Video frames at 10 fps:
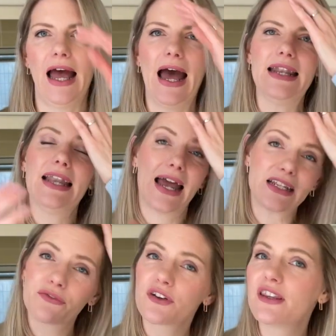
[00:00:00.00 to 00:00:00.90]
And
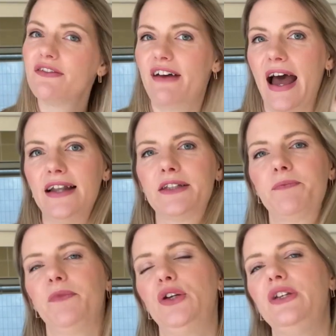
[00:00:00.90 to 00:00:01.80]
as for the fat,
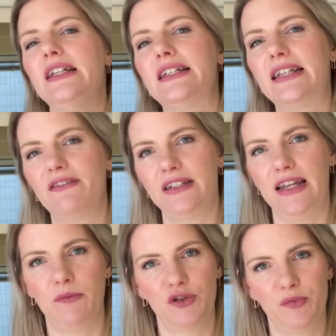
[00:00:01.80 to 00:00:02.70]
you need 7
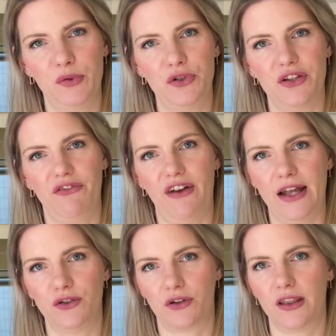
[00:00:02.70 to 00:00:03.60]
tablespoons of
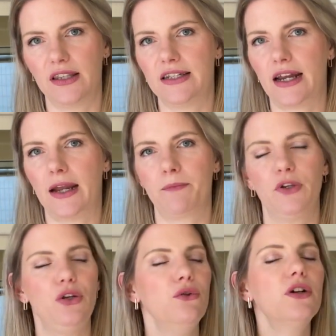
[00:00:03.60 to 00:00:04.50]
fat during the day.
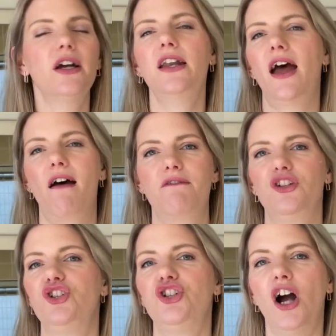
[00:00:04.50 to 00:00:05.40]
You can have a
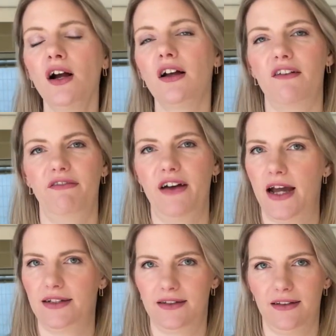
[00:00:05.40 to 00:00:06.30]
chunk of
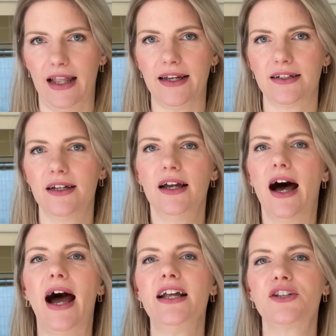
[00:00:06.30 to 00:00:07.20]
fat, like
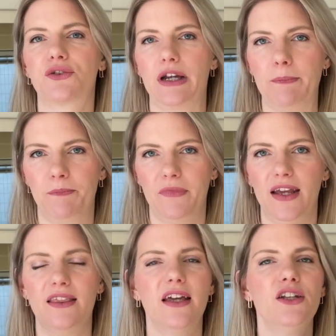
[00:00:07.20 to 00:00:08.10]
ice cream,
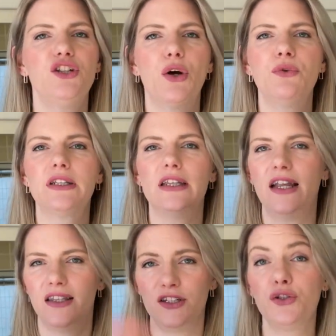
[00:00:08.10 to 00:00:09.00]
and then
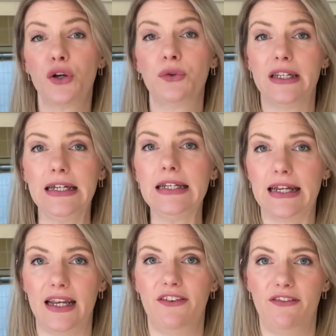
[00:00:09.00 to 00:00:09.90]
you don't need
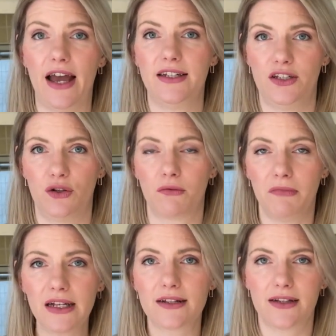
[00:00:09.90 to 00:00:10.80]
any fat in your
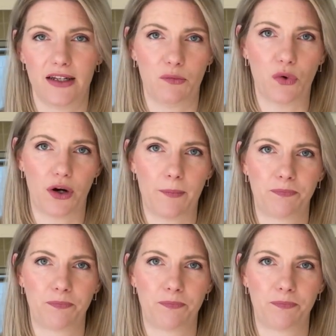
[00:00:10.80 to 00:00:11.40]
meals anymore.